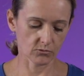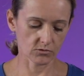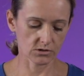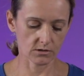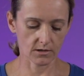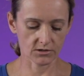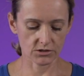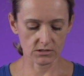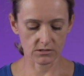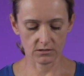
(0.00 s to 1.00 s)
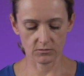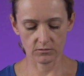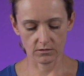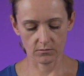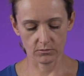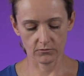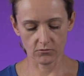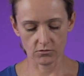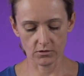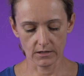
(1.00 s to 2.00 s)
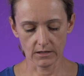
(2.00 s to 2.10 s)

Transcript: was adjusted before,